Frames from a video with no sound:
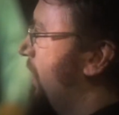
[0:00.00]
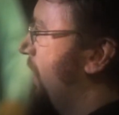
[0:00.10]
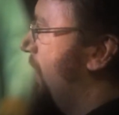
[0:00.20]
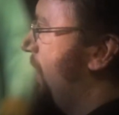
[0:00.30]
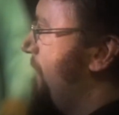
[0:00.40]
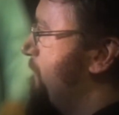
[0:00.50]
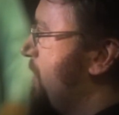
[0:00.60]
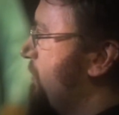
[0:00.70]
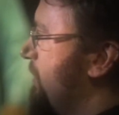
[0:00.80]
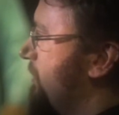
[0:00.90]

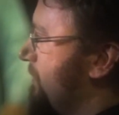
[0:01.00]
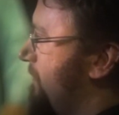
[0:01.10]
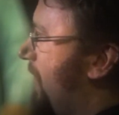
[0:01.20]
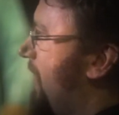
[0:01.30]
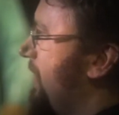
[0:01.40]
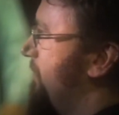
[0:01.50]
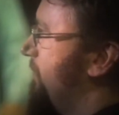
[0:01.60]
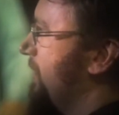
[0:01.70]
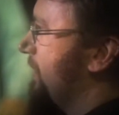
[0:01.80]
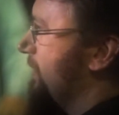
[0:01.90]
But we survived
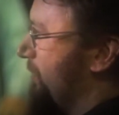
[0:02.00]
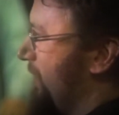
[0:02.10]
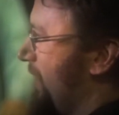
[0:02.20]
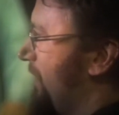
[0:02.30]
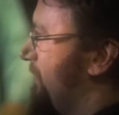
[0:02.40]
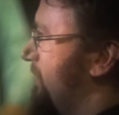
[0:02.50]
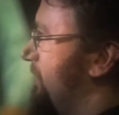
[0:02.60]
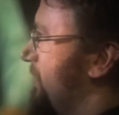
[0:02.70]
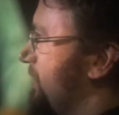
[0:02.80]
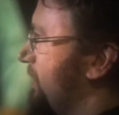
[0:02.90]
because we have a
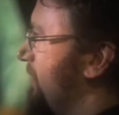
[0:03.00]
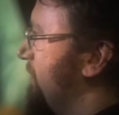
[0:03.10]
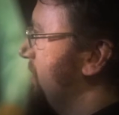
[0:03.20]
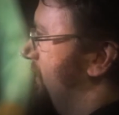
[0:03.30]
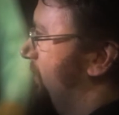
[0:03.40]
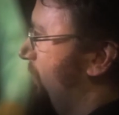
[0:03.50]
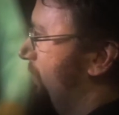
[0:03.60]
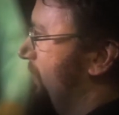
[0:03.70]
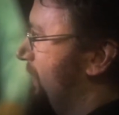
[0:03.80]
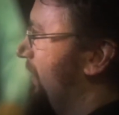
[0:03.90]
diversity of business. What
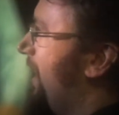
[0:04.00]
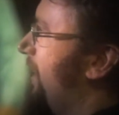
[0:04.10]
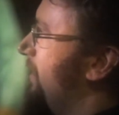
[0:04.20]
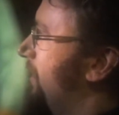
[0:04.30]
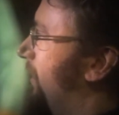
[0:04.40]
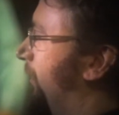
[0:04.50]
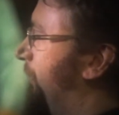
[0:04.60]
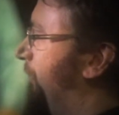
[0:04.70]
we did that year